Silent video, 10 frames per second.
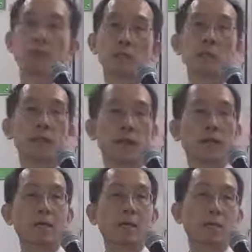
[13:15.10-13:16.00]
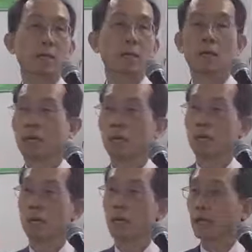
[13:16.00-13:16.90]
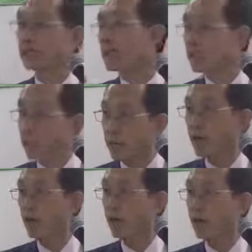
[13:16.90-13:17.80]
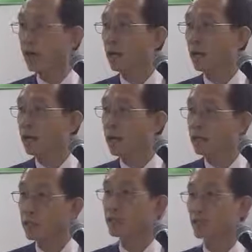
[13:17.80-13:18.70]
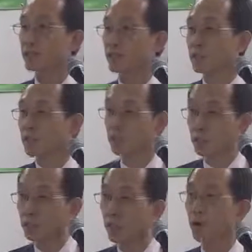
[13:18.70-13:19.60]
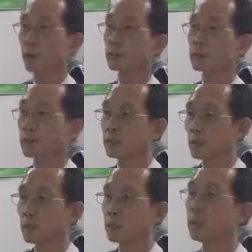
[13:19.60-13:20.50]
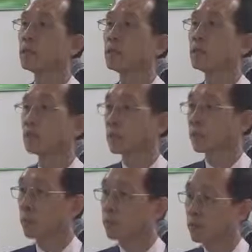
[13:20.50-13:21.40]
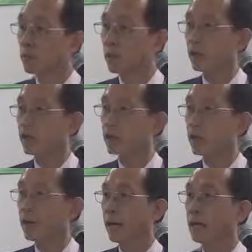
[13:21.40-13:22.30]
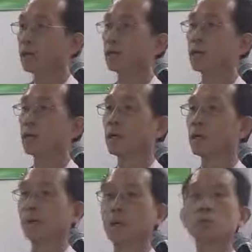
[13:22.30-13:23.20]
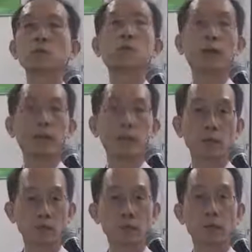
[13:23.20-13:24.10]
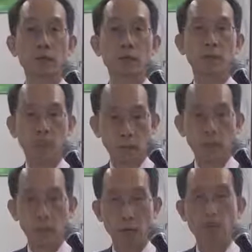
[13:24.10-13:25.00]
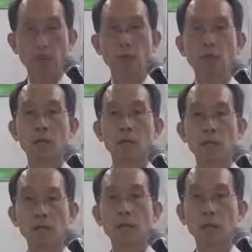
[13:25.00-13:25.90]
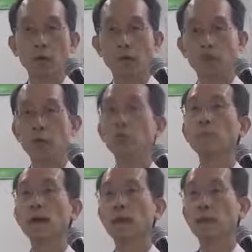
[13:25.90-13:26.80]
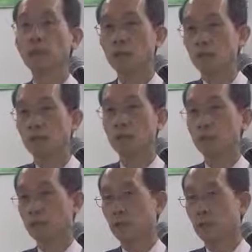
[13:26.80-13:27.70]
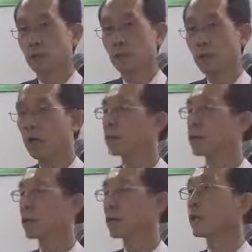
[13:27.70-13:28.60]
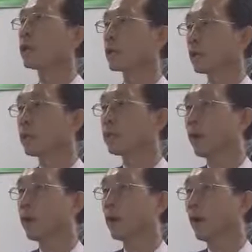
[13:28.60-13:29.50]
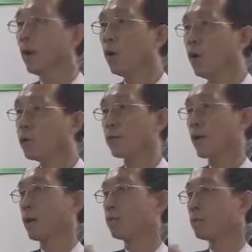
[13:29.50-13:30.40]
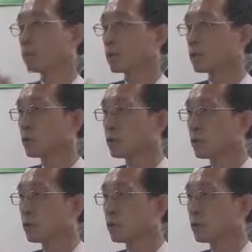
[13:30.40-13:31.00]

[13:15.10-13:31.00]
just like echinacea, like this, St. Johnson wort, this is the Western herbs. And also I can give you another example, the ginkgo biloba, the leaves of the ginkgo biloba. All of them is a